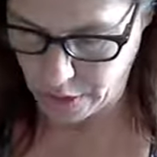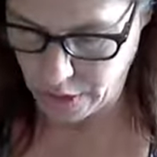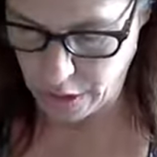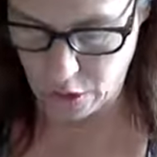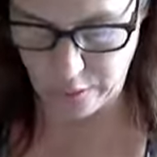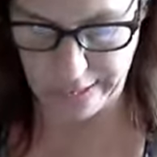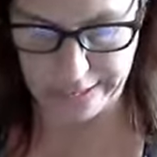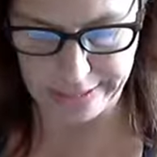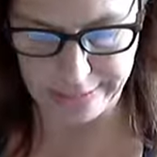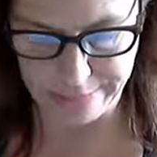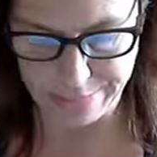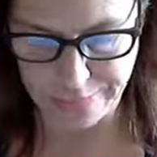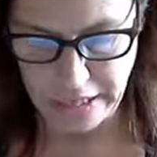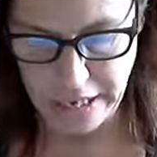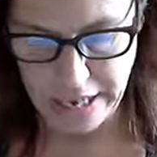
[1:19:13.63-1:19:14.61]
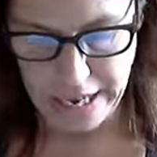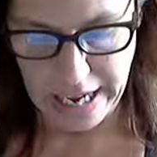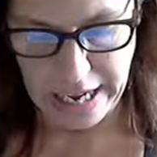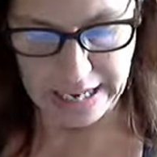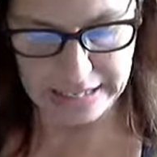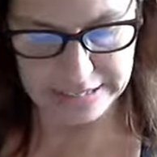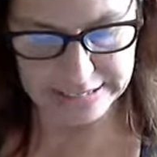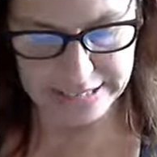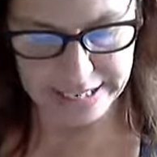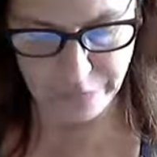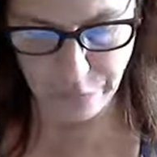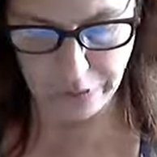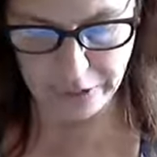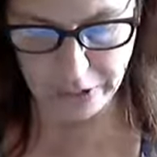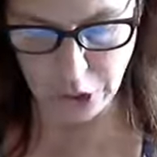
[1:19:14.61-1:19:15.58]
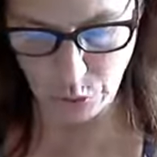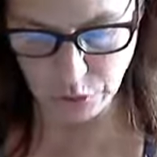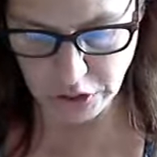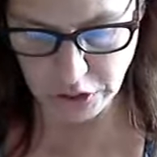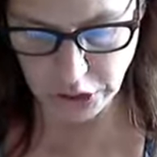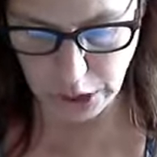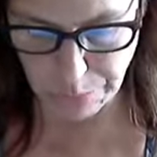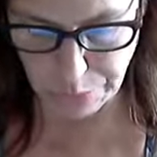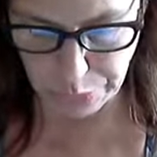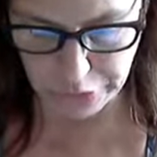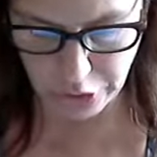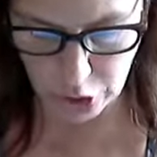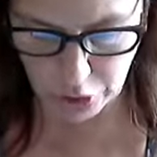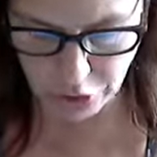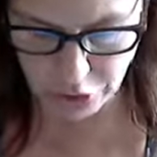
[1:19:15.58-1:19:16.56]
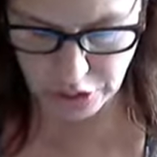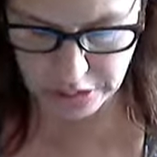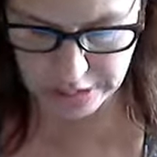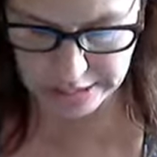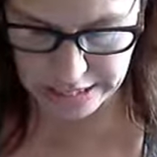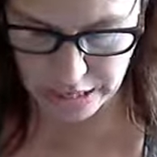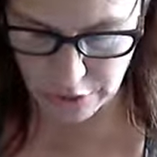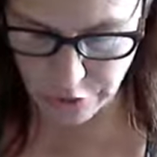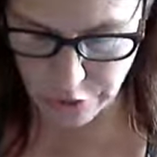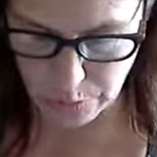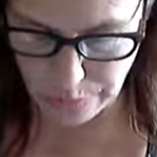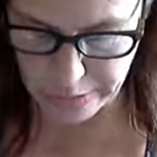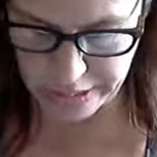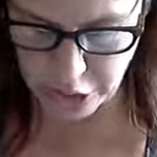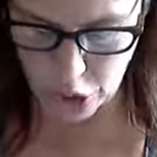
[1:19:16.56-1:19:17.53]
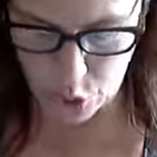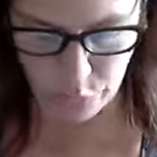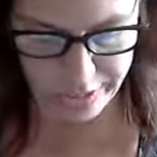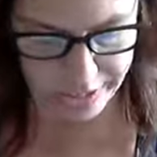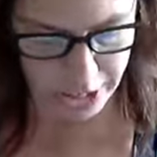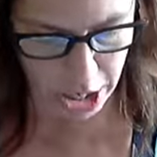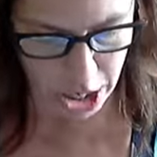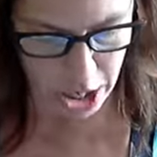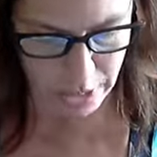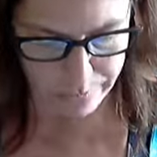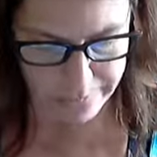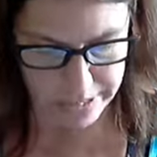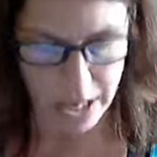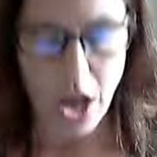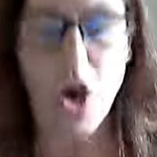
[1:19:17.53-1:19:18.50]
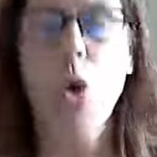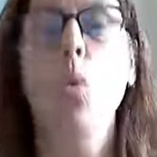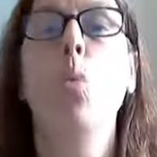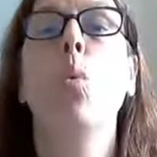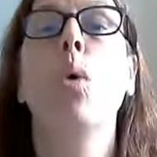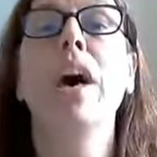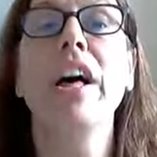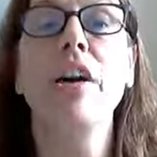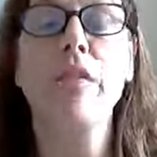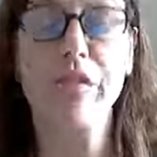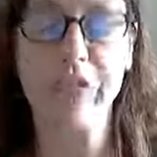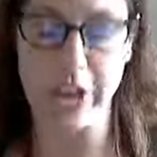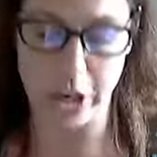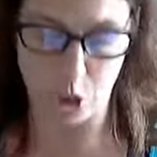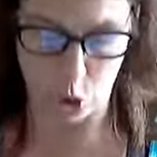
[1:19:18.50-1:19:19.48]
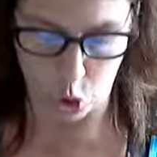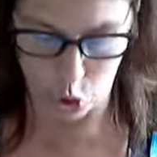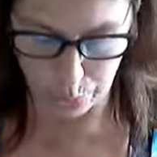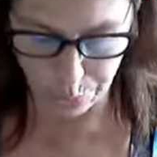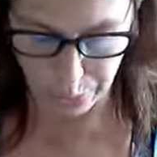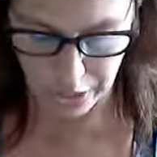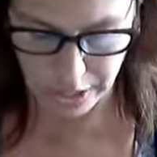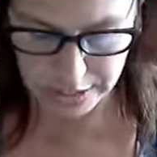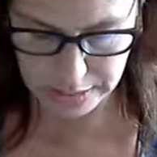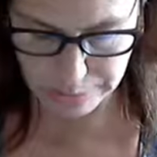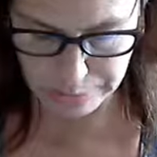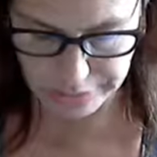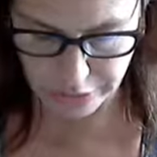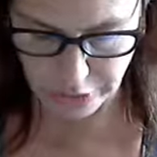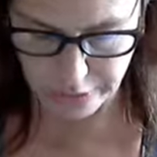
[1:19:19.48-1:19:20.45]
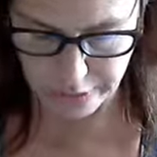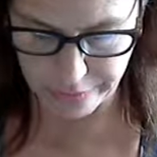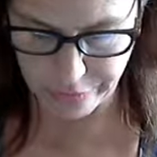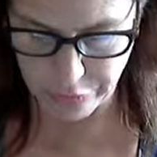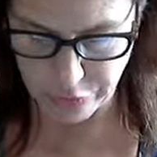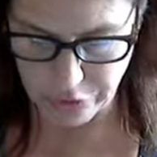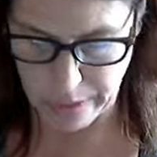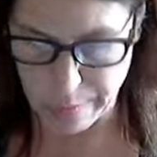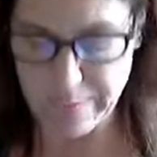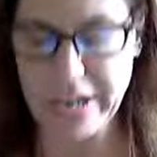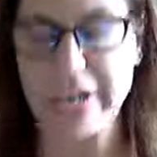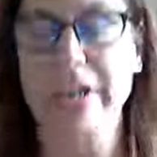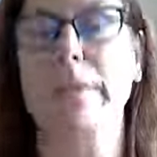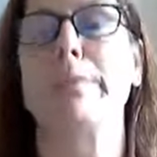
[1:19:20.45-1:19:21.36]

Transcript: All right? And I said if we don't start precautions now, there'll be no economy, welfare, or prosperity for the American